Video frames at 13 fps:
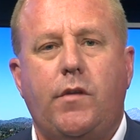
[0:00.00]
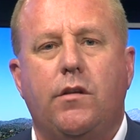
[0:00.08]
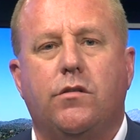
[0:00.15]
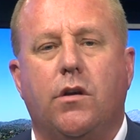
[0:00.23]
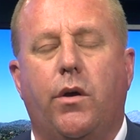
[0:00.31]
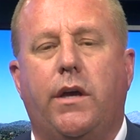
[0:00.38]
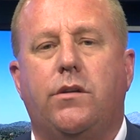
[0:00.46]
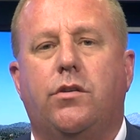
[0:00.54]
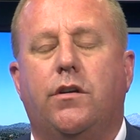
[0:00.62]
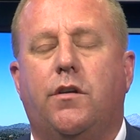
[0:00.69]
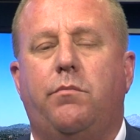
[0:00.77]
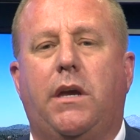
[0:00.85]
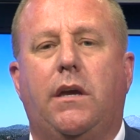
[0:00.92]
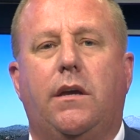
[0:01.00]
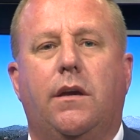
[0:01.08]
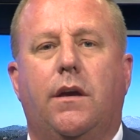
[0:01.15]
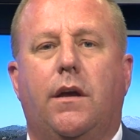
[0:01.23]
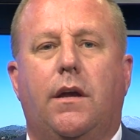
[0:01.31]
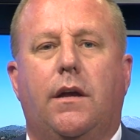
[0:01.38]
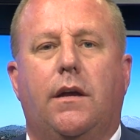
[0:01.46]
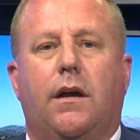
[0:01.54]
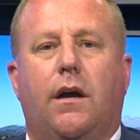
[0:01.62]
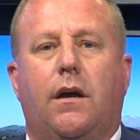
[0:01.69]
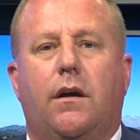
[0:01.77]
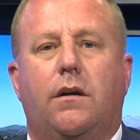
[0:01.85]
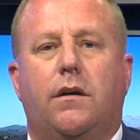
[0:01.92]
So it took me
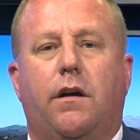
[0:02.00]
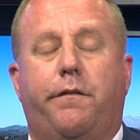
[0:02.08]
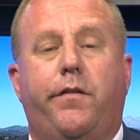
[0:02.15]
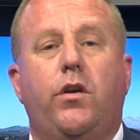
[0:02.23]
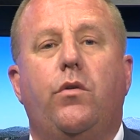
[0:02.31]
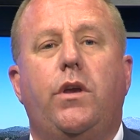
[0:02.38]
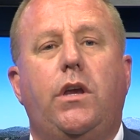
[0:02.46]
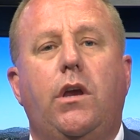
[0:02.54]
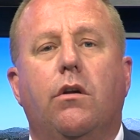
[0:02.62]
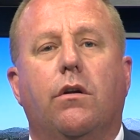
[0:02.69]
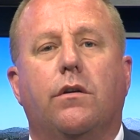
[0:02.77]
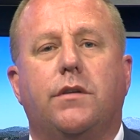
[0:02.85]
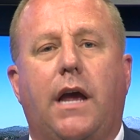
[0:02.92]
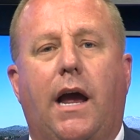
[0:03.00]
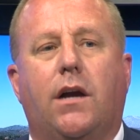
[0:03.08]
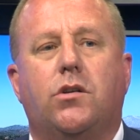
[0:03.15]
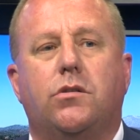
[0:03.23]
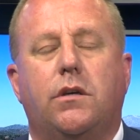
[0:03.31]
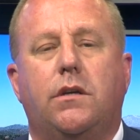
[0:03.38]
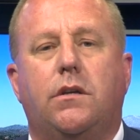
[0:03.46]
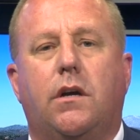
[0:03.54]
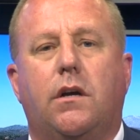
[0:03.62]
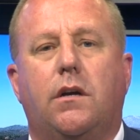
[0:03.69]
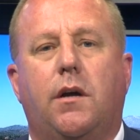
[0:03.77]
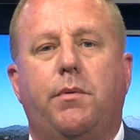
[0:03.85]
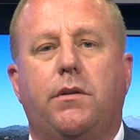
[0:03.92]
a few years, actually,
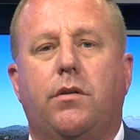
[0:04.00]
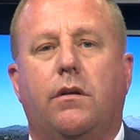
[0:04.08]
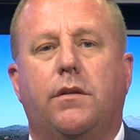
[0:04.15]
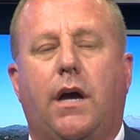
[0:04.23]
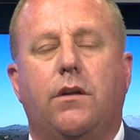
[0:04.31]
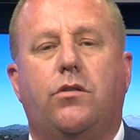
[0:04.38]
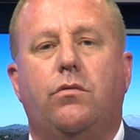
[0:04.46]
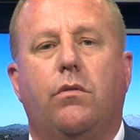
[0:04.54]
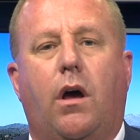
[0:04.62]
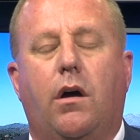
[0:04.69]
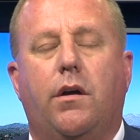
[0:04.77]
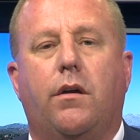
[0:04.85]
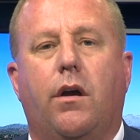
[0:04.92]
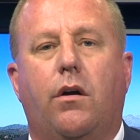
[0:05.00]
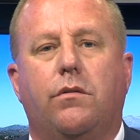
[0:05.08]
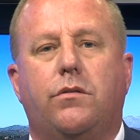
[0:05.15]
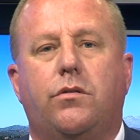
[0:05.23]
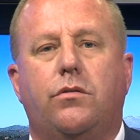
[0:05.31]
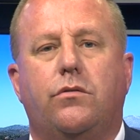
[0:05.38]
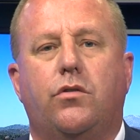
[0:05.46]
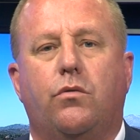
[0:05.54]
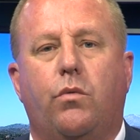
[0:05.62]
up until not too long ago, to